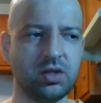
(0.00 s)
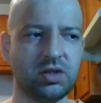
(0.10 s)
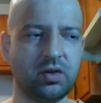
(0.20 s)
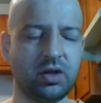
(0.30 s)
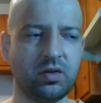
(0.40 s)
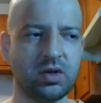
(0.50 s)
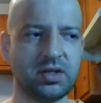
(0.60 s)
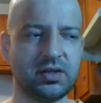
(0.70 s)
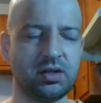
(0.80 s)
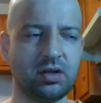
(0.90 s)
so there
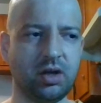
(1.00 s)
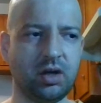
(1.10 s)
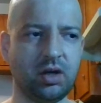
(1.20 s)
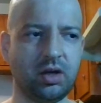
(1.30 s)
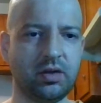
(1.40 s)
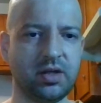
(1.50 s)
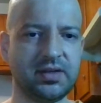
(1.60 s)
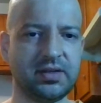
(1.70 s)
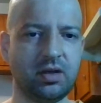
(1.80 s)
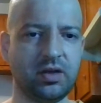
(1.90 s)
was
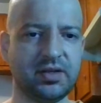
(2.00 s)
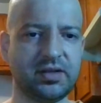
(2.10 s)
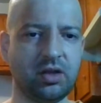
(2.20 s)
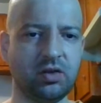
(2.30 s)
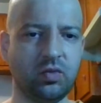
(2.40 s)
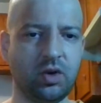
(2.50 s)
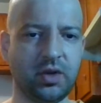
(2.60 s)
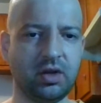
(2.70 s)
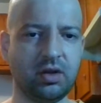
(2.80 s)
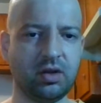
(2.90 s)
this other
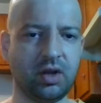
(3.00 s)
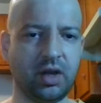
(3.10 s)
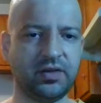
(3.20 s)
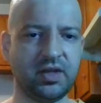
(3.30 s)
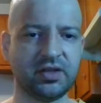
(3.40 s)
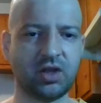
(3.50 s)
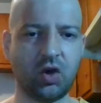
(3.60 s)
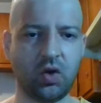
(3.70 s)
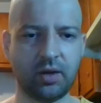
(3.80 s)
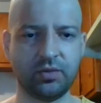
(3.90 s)
woman at this
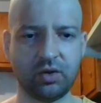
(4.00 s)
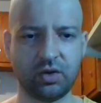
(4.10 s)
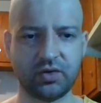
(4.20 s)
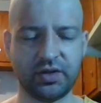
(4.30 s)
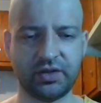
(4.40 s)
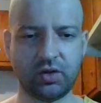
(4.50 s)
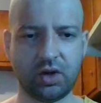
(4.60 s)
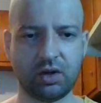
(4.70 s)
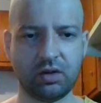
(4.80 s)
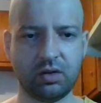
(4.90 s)
co-op grocery
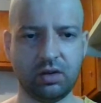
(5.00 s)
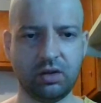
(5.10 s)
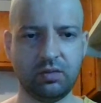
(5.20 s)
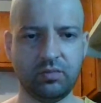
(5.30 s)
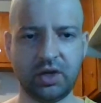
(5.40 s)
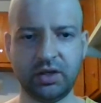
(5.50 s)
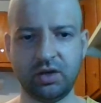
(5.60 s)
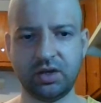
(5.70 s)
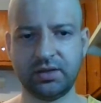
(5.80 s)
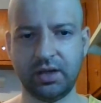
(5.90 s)
store many
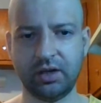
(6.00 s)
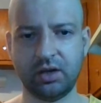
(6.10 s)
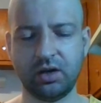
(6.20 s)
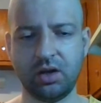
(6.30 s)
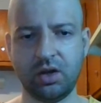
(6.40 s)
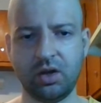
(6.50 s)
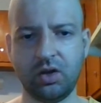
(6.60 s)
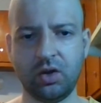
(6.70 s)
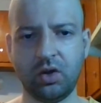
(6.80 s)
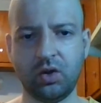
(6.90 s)
years later
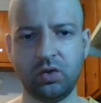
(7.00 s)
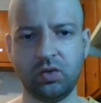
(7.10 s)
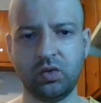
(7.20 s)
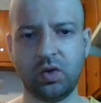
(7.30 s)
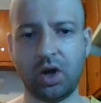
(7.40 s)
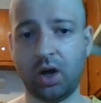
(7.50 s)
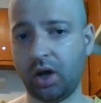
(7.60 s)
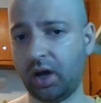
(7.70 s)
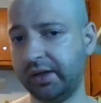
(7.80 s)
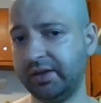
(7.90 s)
who
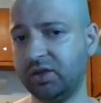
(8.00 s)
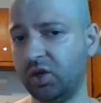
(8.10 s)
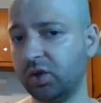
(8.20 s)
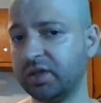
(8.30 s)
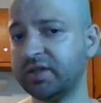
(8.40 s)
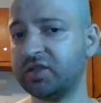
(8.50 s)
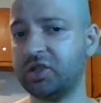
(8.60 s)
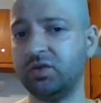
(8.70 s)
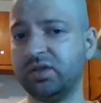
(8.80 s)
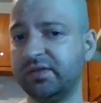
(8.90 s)
I noticed
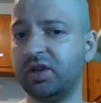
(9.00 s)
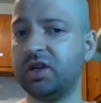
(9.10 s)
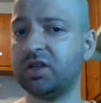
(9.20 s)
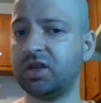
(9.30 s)
she was very